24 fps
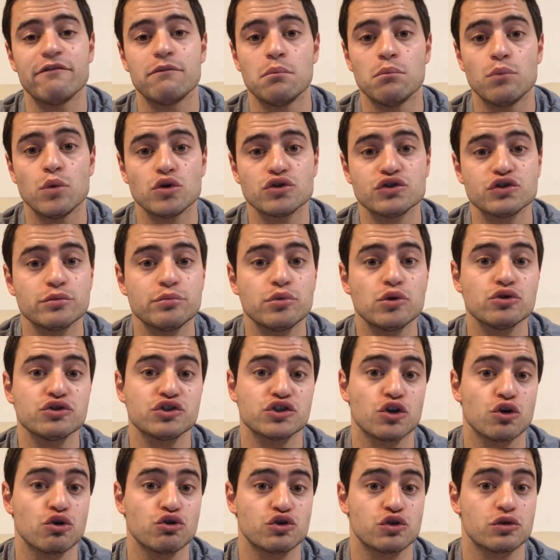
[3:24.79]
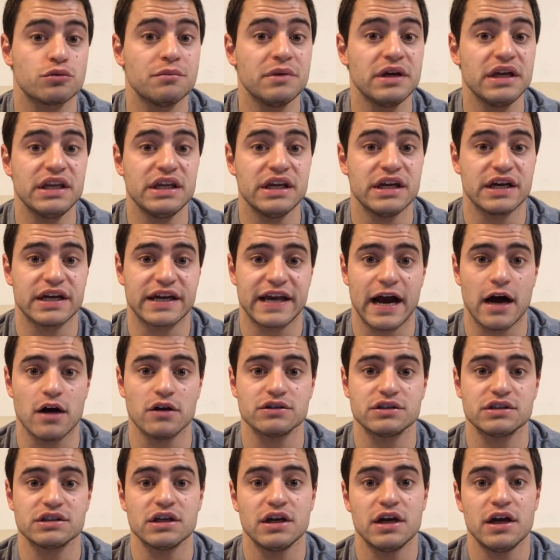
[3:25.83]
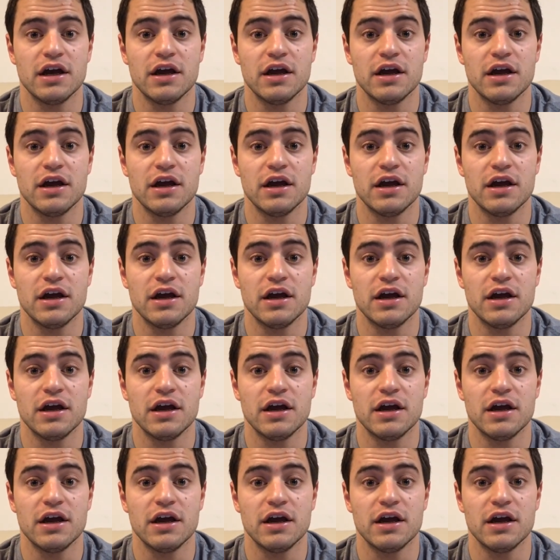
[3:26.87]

multiple social media accounts.